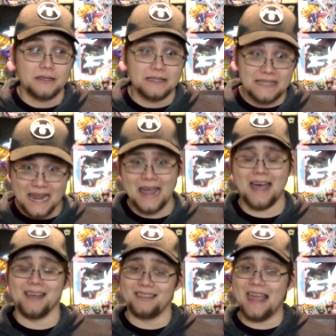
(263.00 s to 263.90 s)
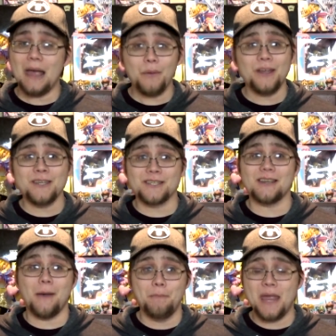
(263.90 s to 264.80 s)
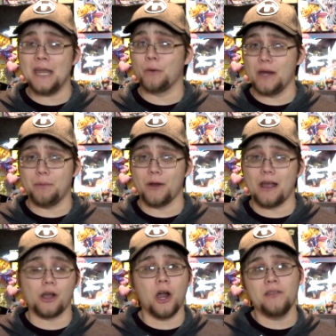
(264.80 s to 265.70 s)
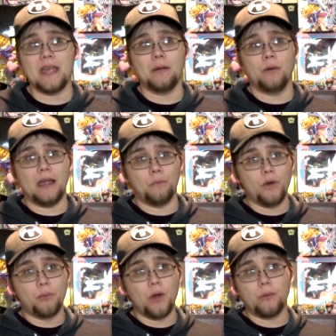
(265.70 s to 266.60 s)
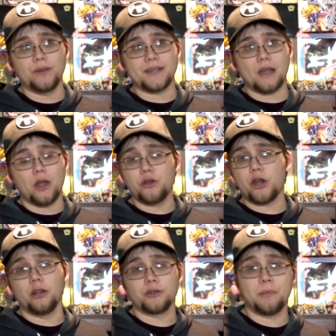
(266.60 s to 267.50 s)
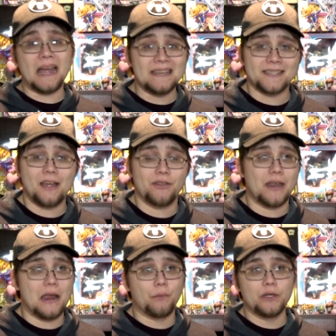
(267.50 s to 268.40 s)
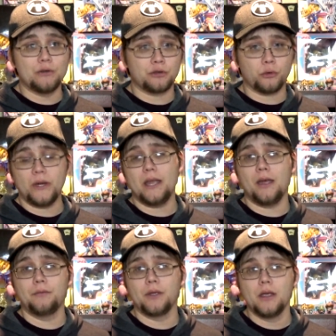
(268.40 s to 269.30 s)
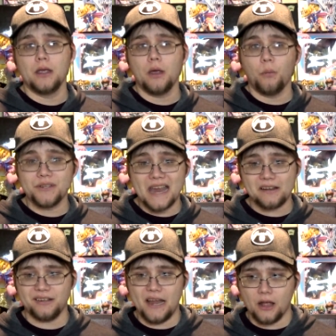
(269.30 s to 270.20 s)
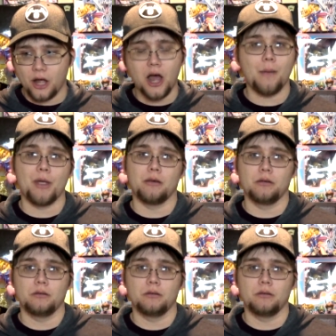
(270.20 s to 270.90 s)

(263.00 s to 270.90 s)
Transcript: Yeah, that was a big reprint. A card that at one point was like $100 by itself that everyone used 3 of was actually a common.